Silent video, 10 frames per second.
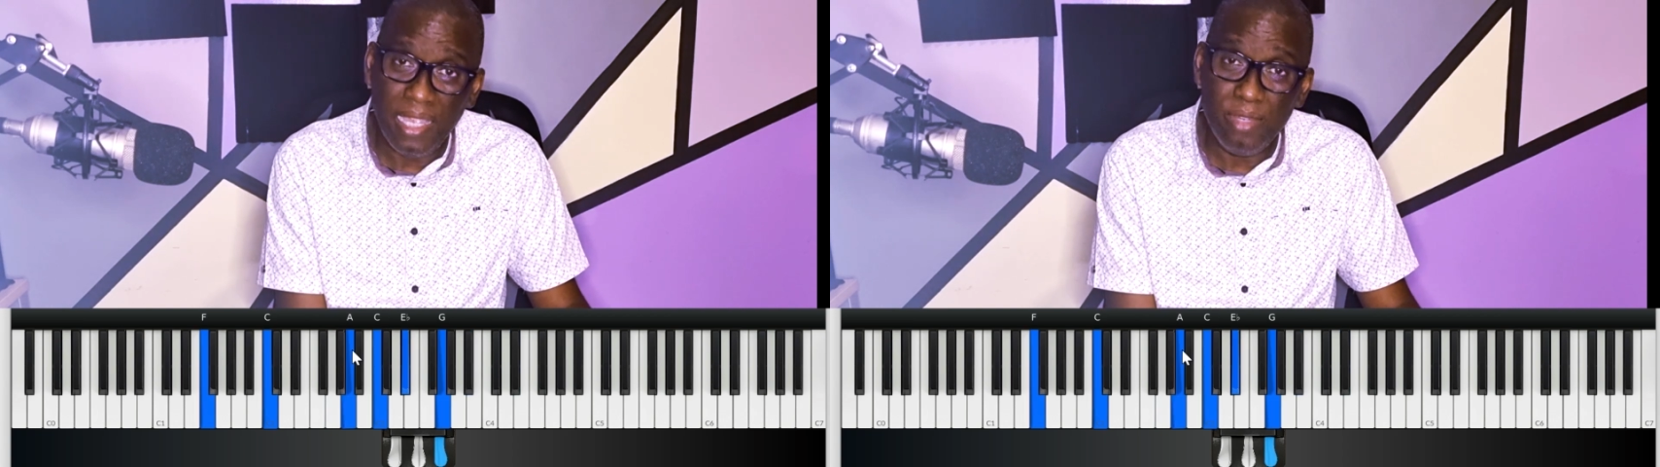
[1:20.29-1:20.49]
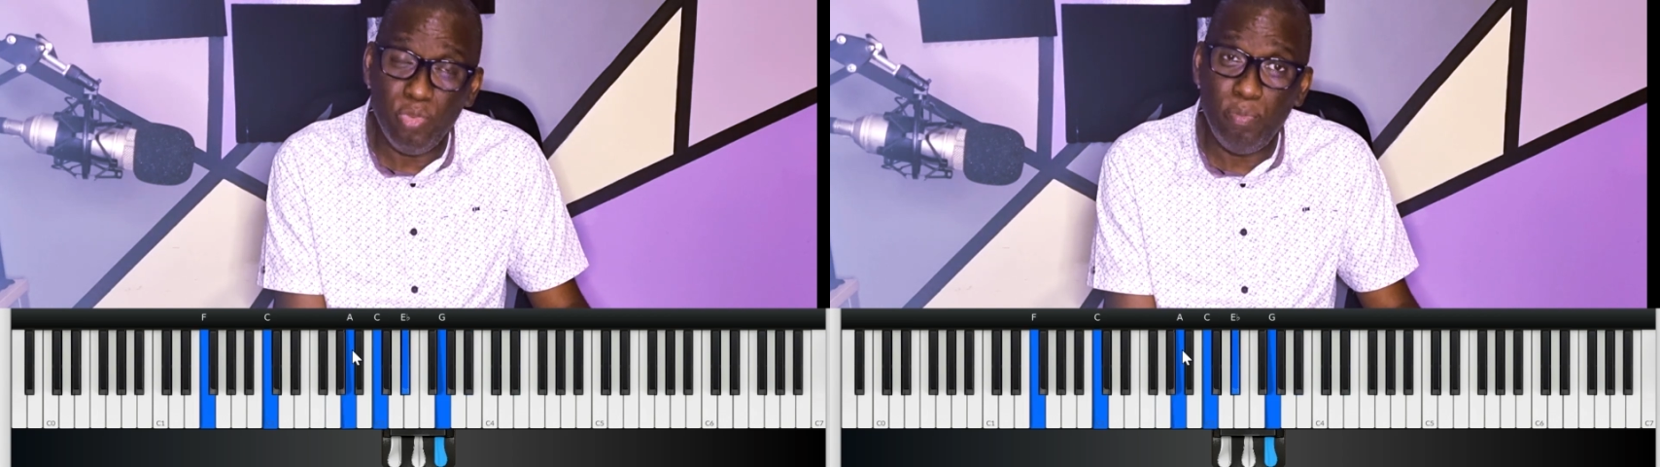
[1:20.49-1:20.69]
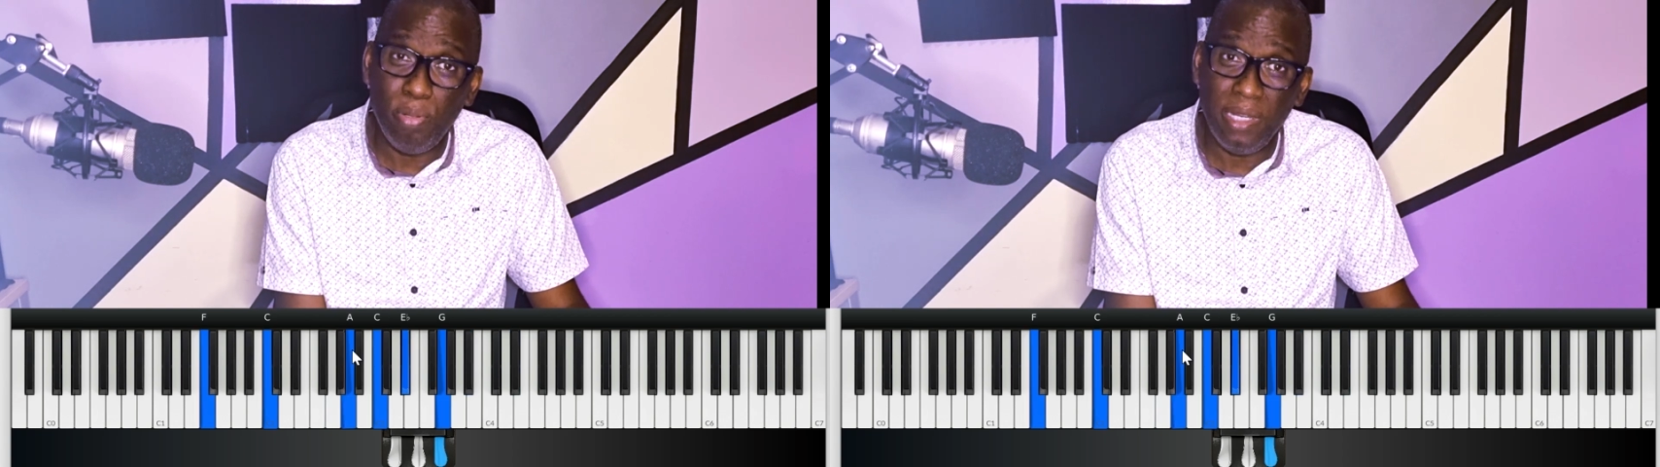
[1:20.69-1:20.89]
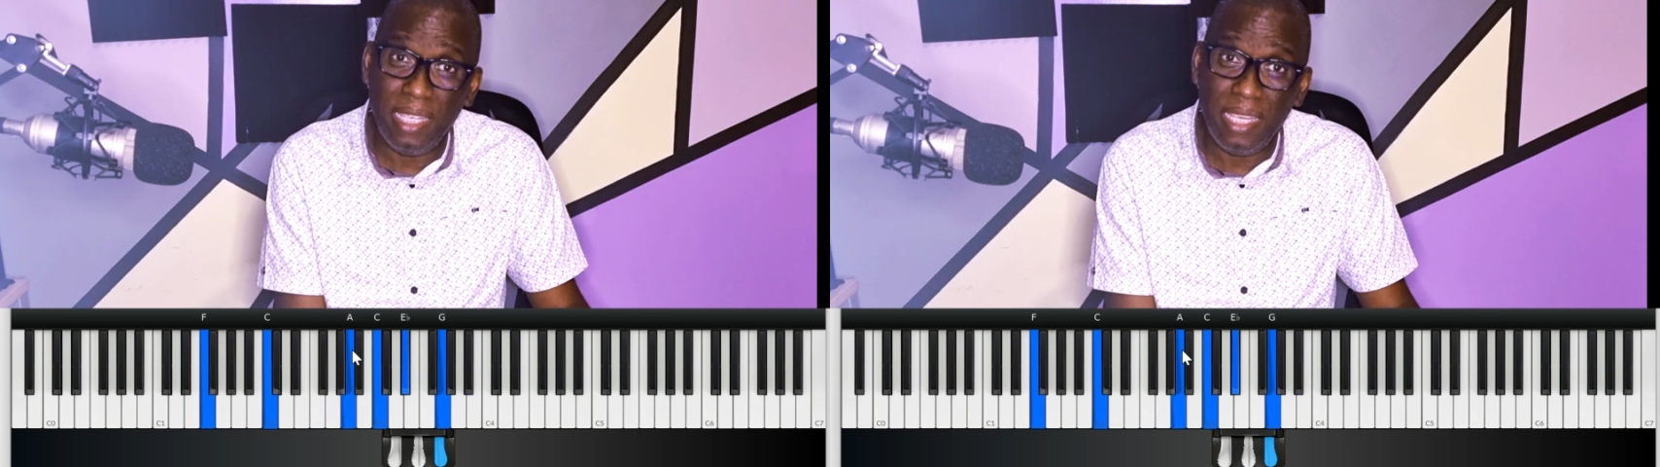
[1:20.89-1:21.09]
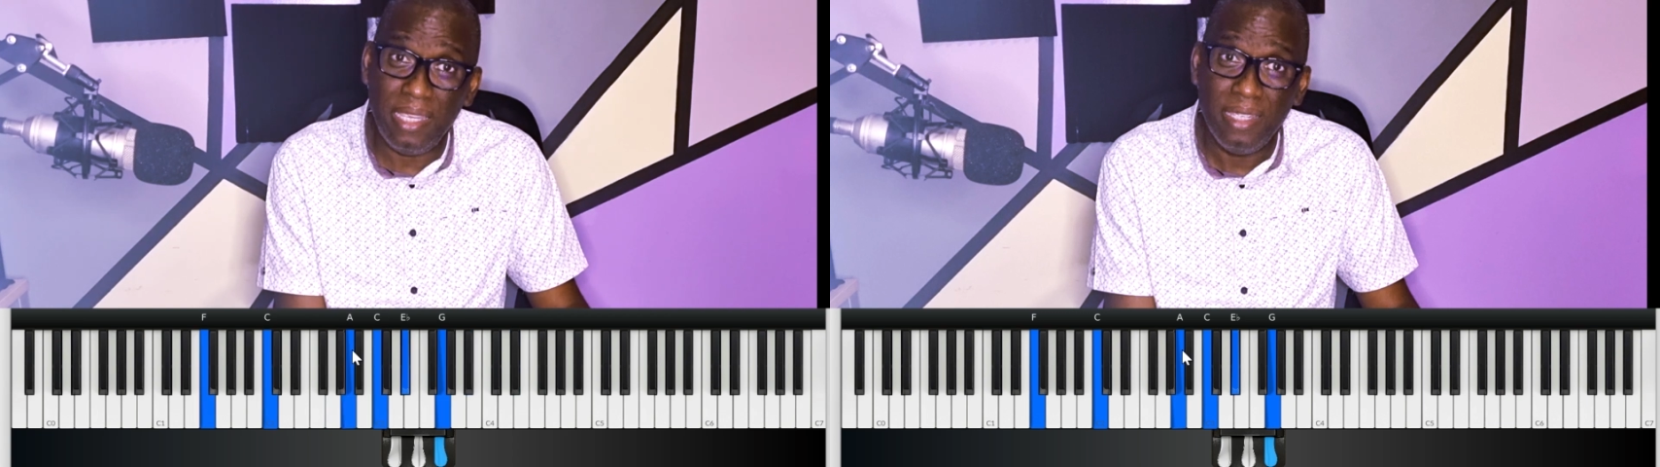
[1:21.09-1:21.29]
I would
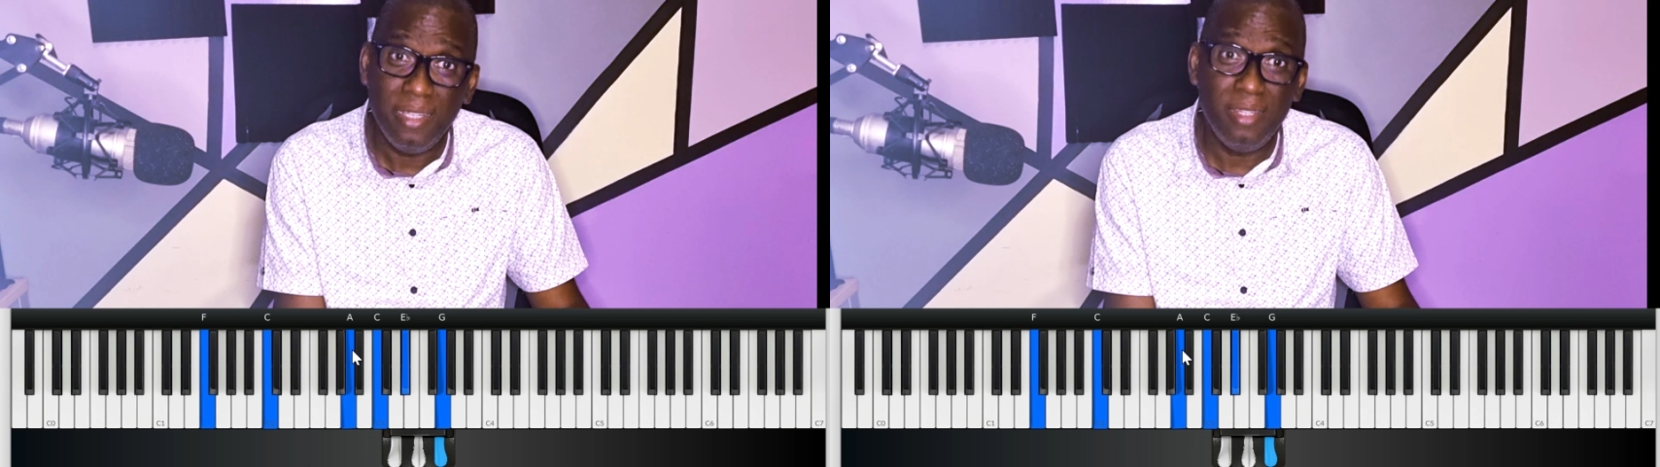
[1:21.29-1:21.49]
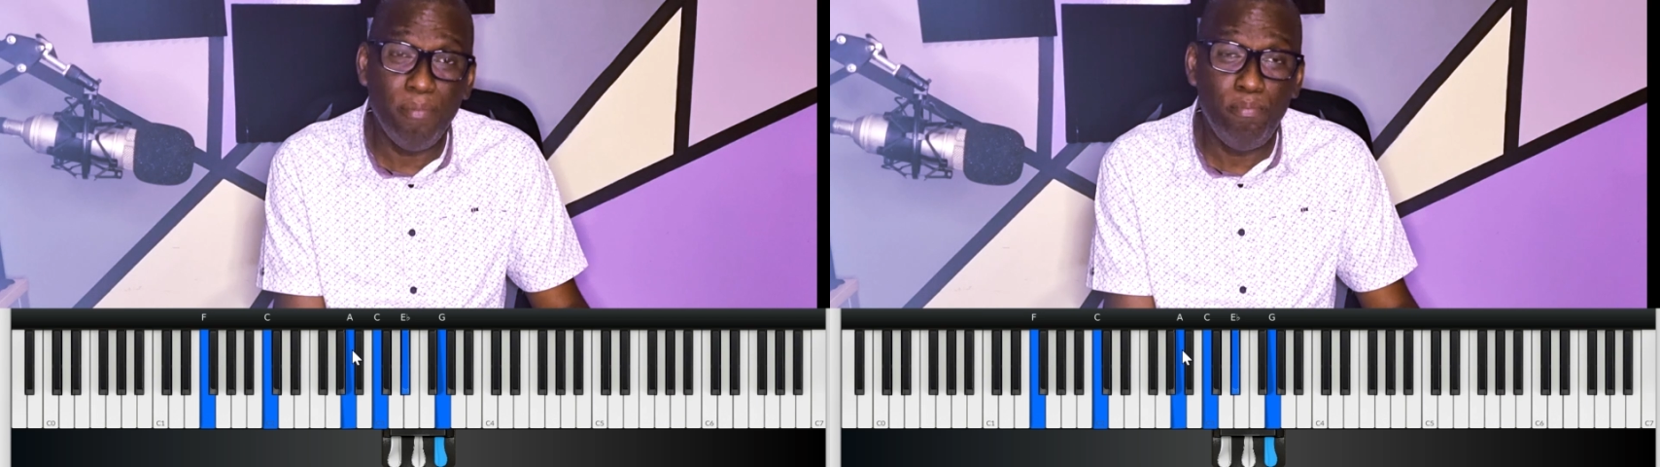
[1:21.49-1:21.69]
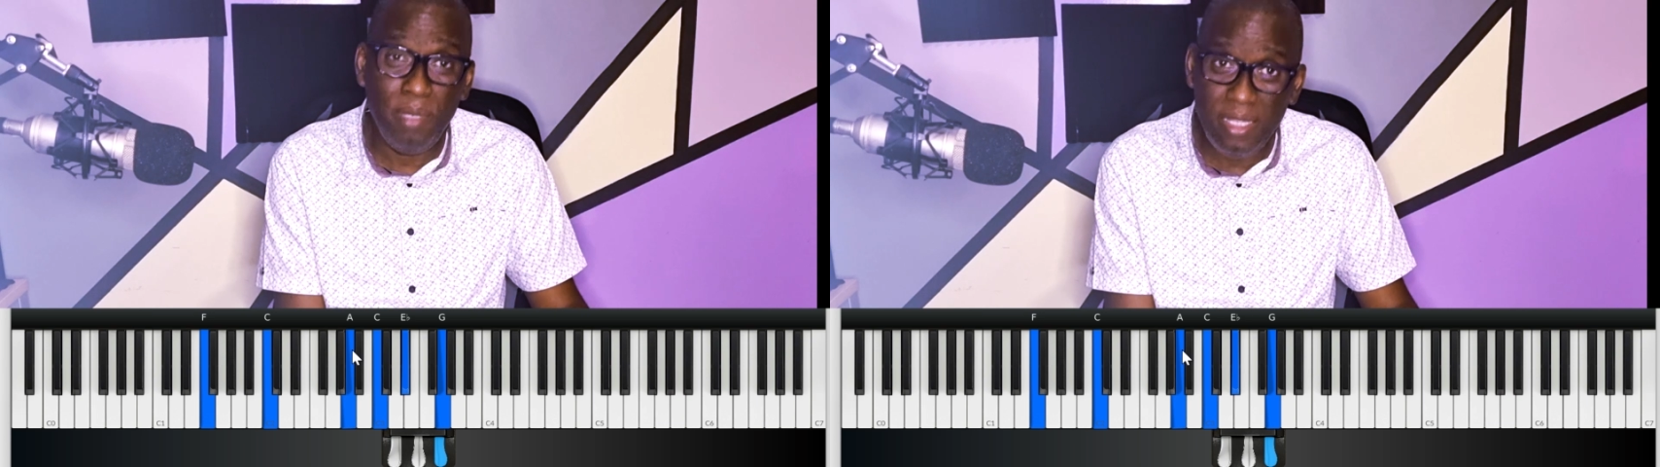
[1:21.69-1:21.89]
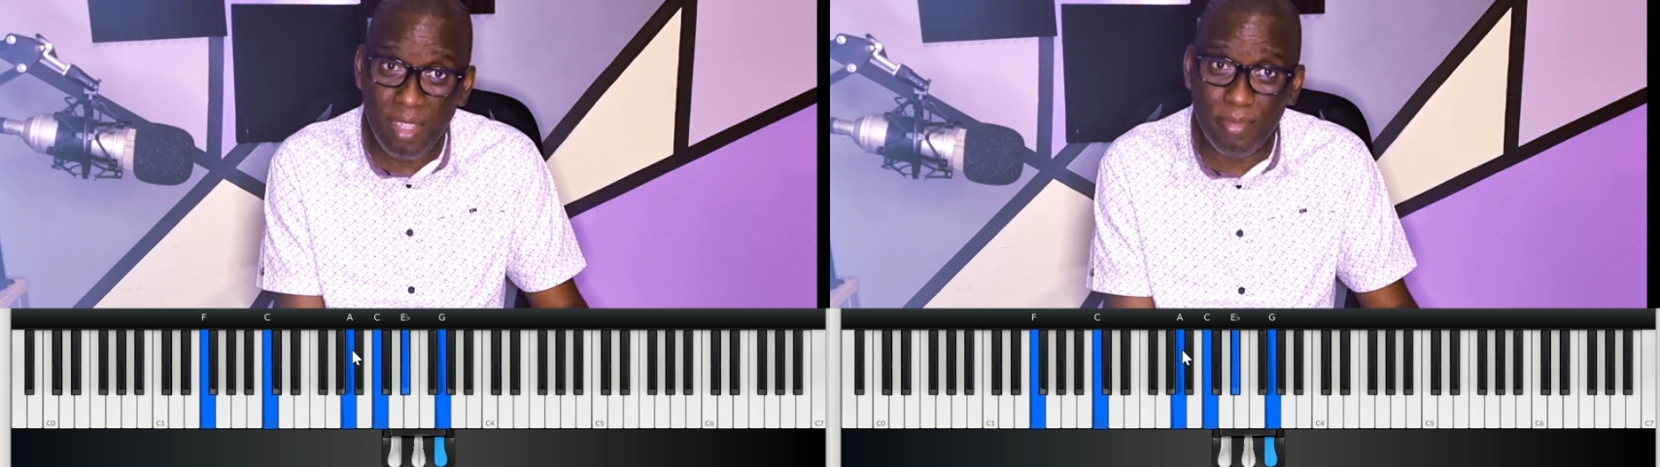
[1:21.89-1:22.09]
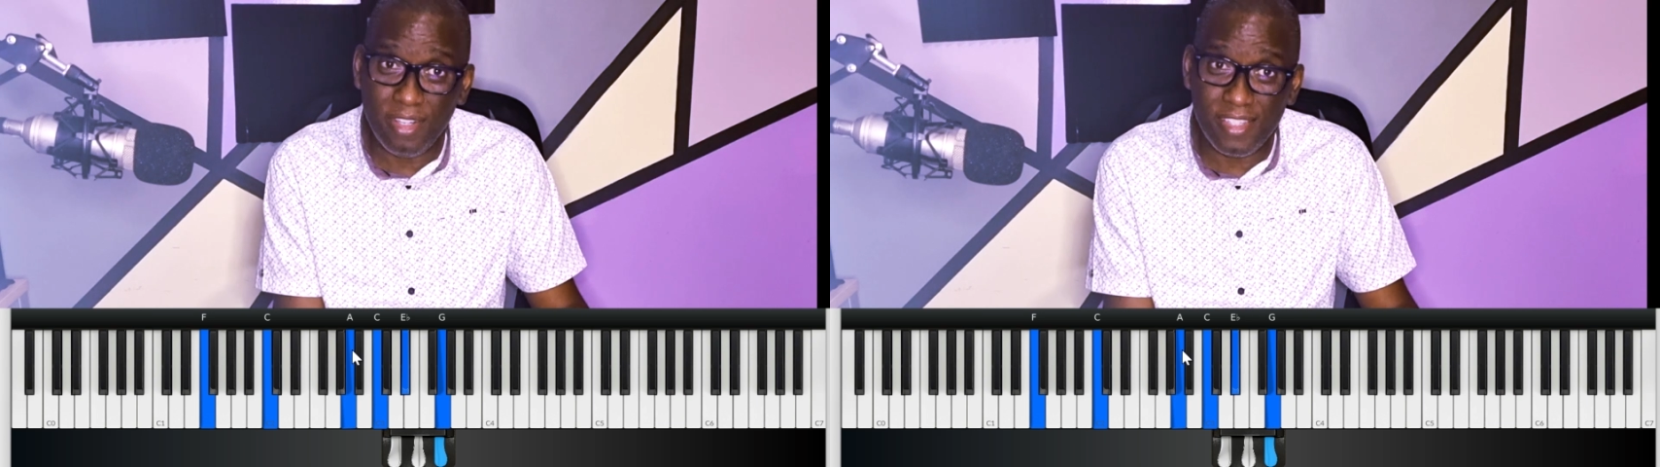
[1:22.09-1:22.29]
play the B
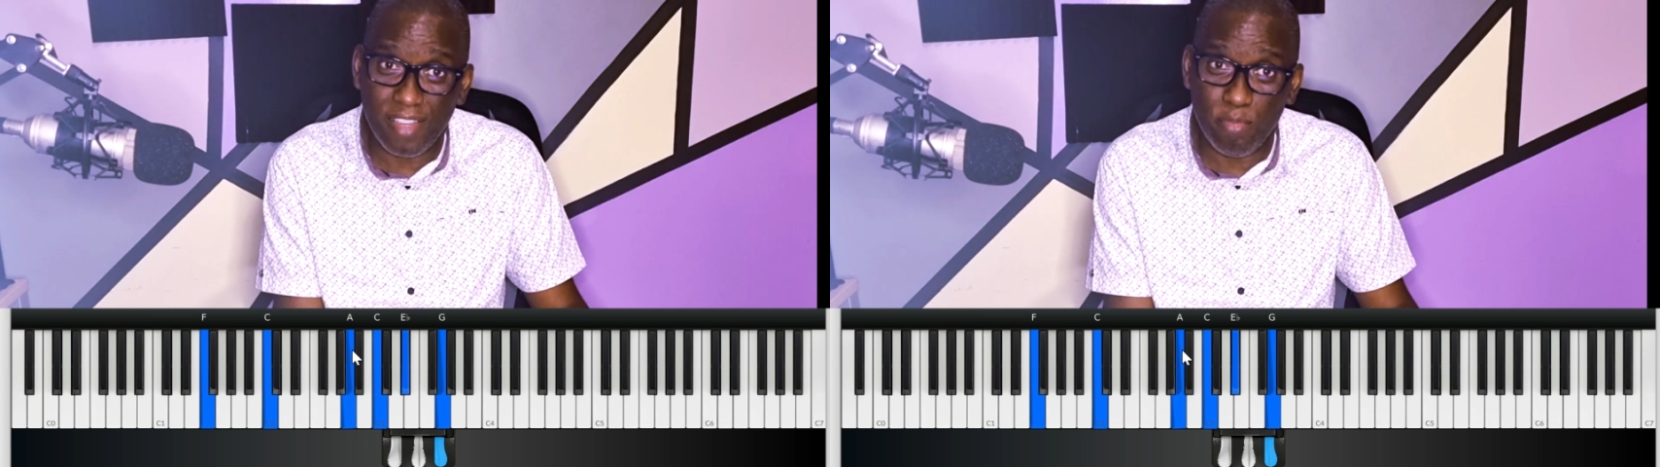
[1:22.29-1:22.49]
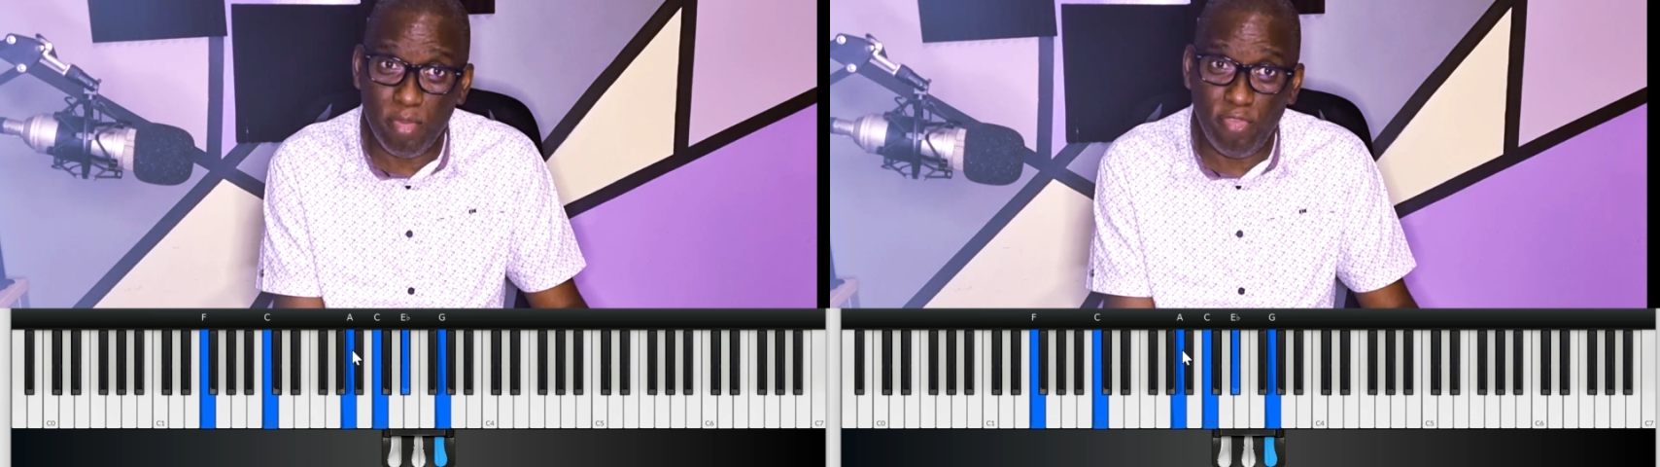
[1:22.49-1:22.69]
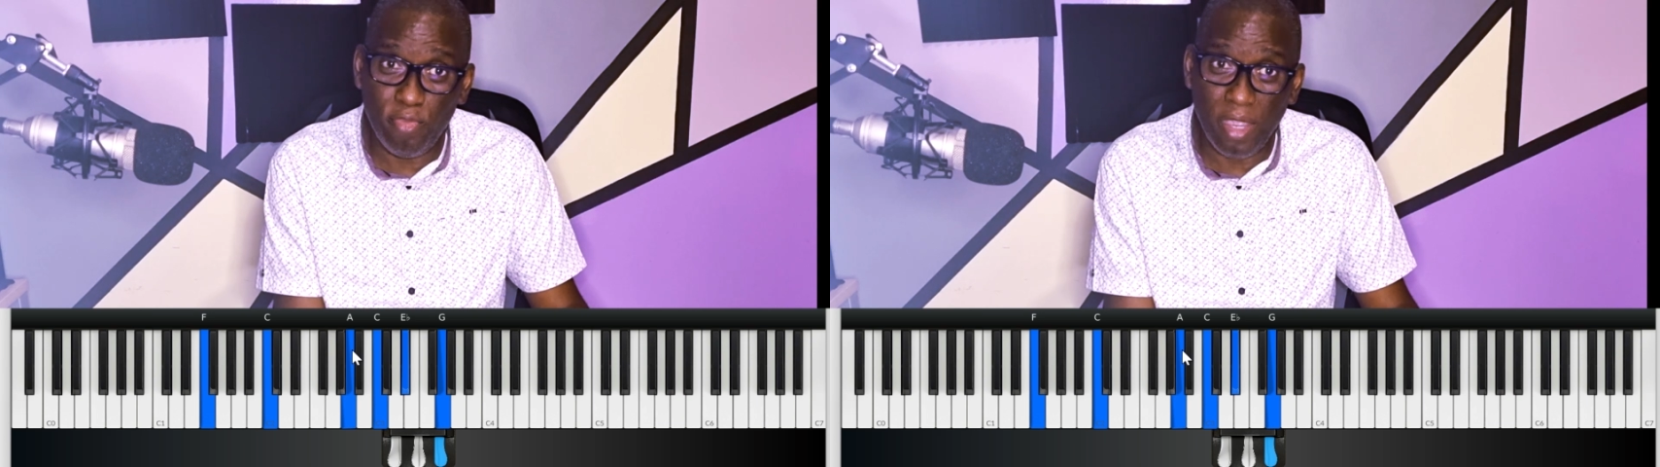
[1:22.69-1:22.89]
dominant 7